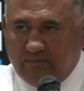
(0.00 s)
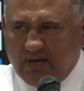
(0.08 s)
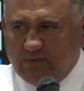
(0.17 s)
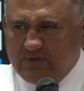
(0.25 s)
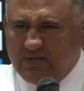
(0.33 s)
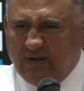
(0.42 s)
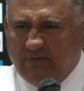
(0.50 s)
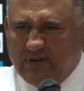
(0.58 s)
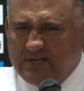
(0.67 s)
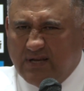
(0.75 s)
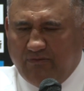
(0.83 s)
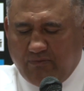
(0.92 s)
but it was a
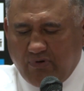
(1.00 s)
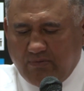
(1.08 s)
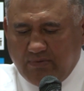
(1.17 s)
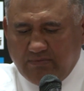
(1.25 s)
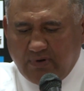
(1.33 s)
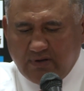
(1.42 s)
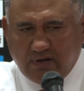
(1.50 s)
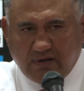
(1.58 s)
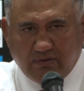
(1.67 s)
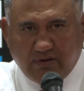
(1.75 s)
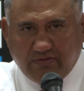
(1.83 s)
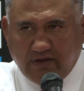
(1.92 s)
different
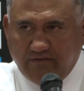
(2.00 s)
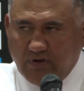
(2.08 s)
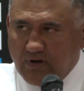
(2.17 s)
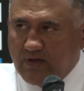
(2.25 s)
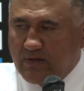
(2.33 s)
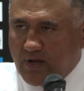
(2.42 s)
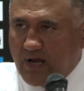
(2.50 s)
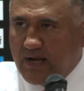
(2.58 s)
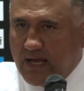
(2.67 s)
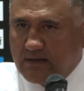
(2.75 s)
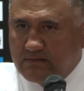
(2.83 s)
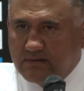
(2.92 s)
problem. I think if you look at the
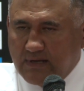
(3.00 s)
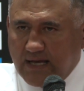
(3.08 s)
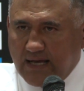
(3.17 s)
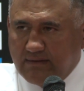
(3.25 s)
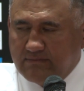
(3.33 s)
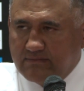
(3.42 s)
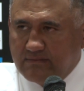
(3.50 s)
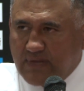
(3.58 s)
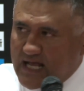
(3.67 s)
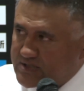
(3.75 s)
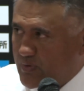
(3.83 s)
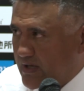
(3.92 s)
line-out
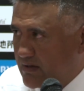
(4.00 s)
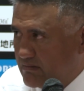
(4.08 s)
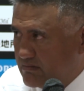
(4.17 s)
last week,